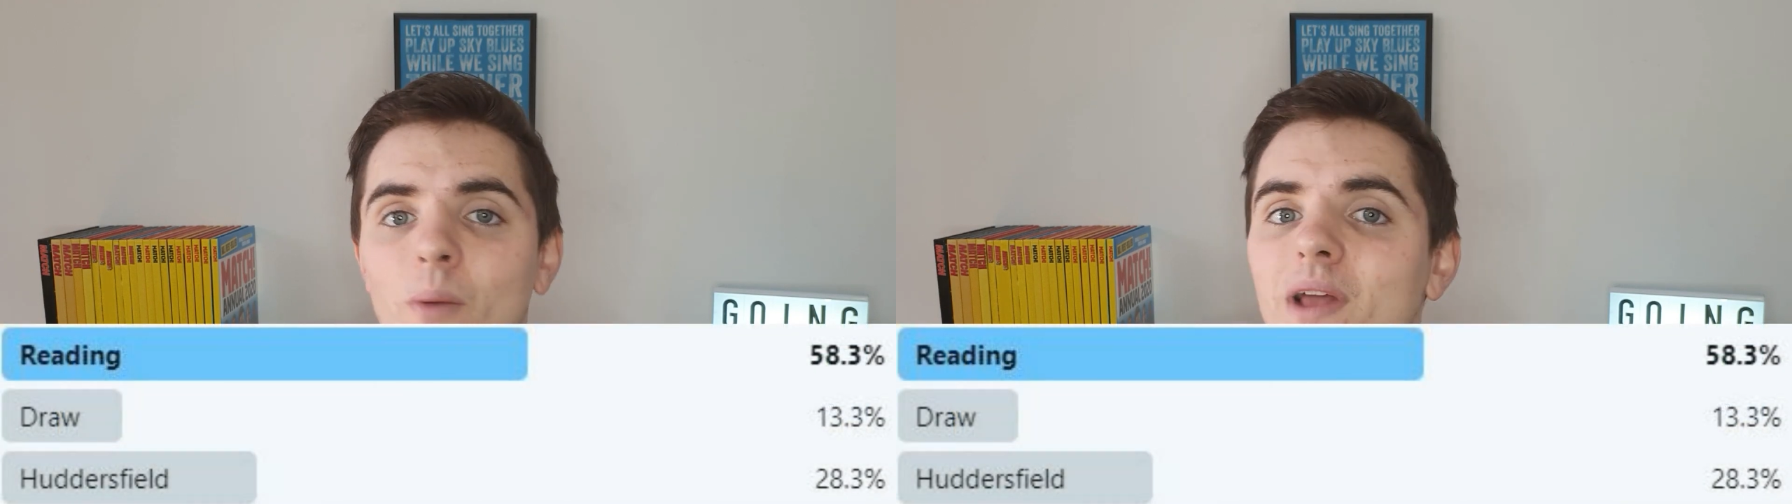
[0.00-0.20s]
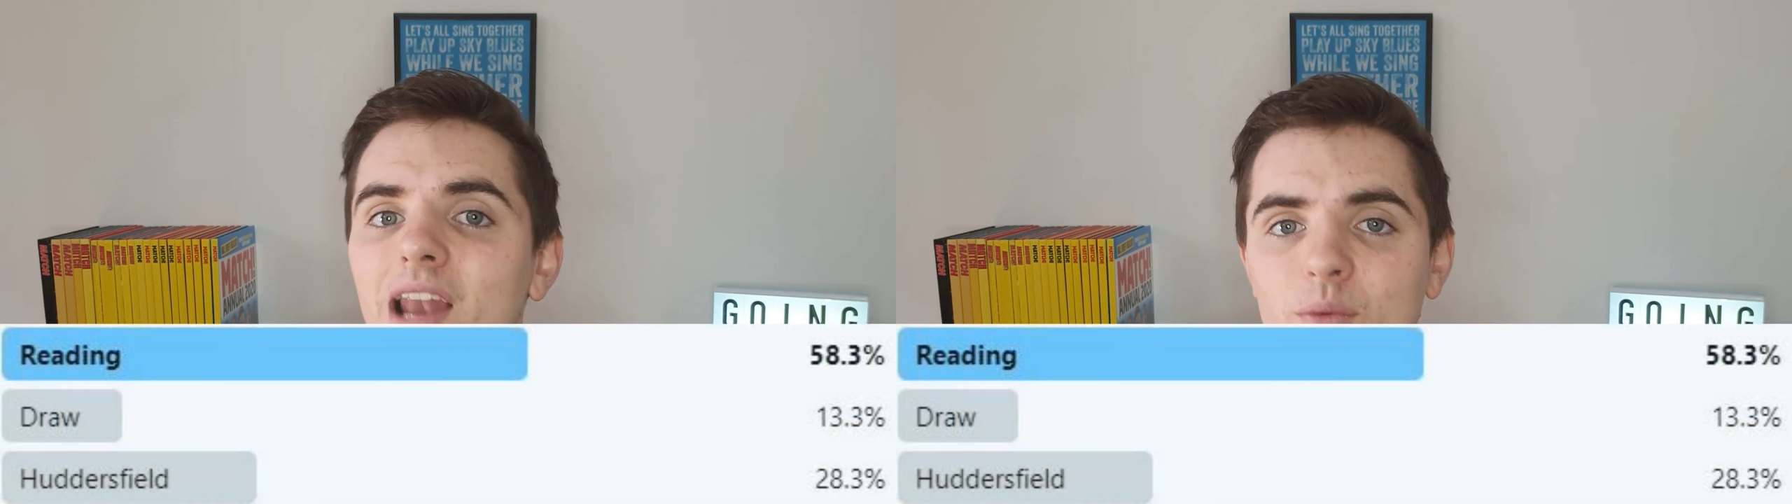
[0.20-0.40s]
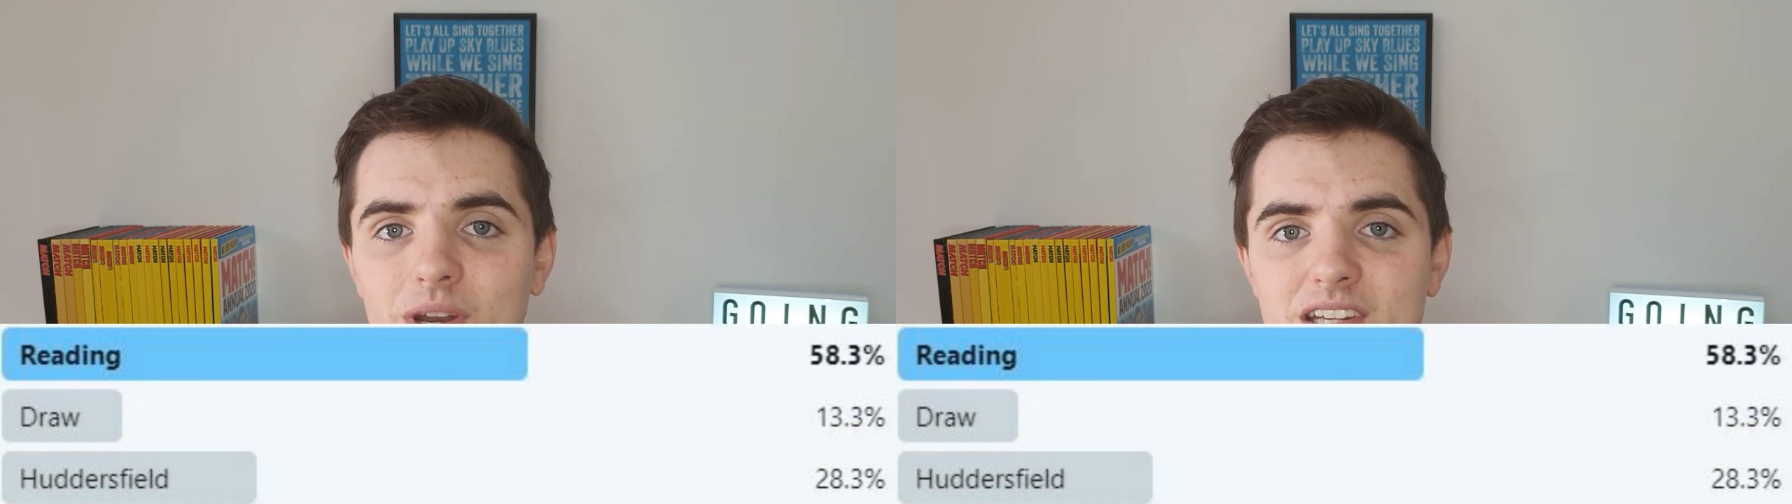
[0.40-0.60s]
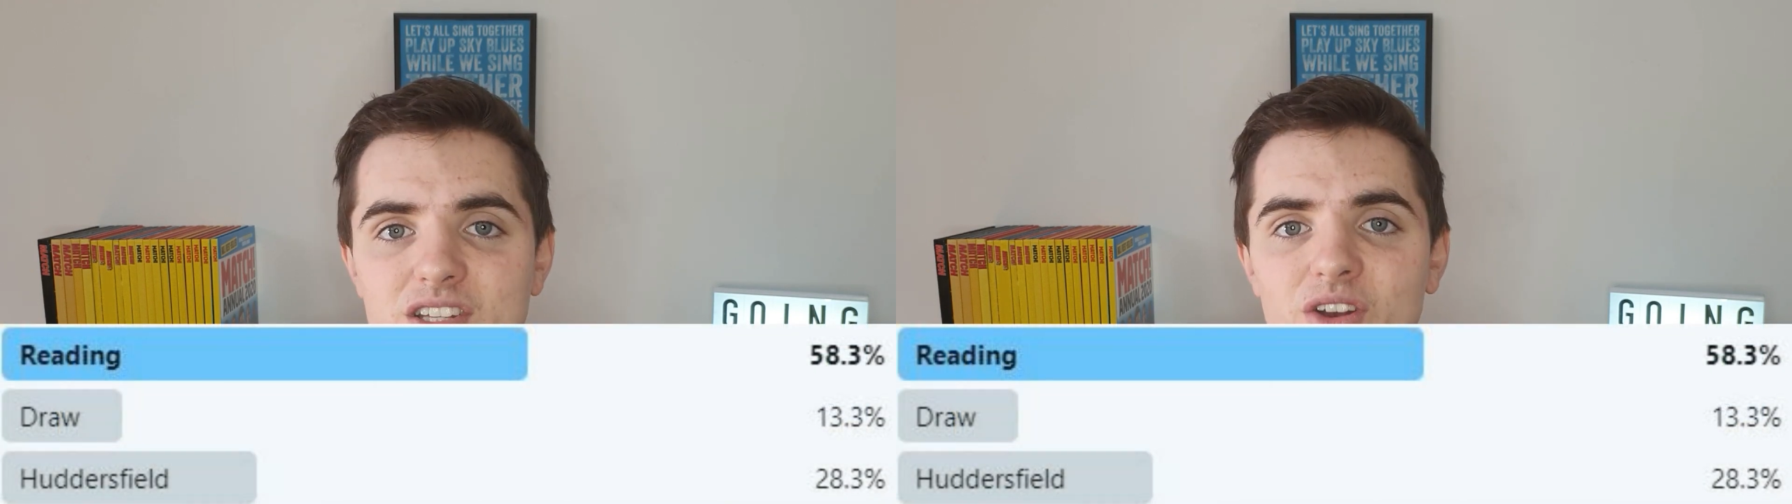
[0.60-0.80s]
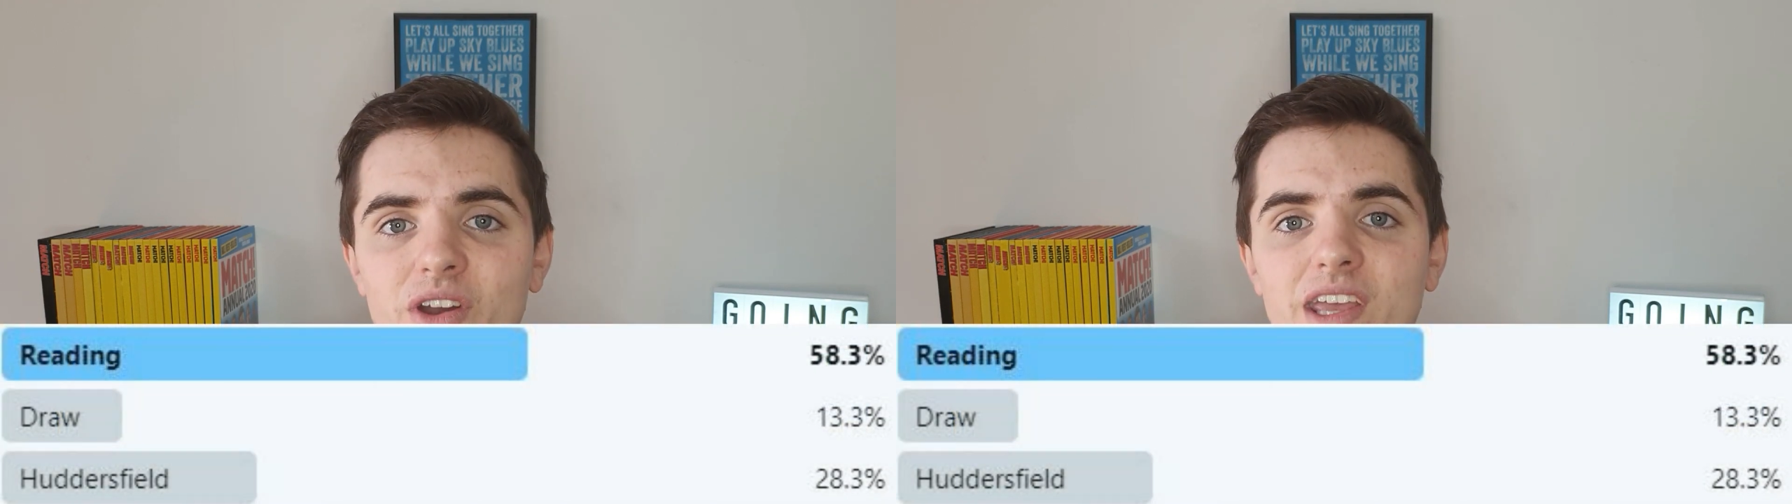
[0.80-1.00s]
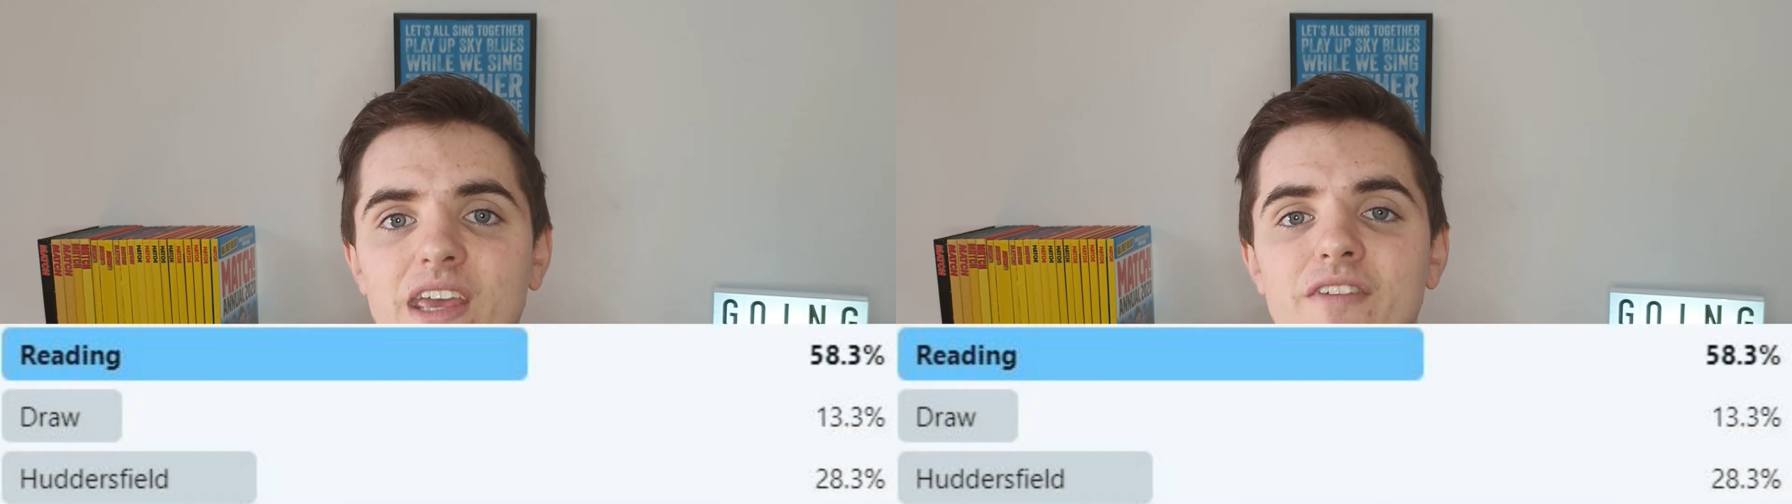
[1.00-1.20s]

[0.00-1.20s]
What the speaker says: I'm glad we're disagreeing here.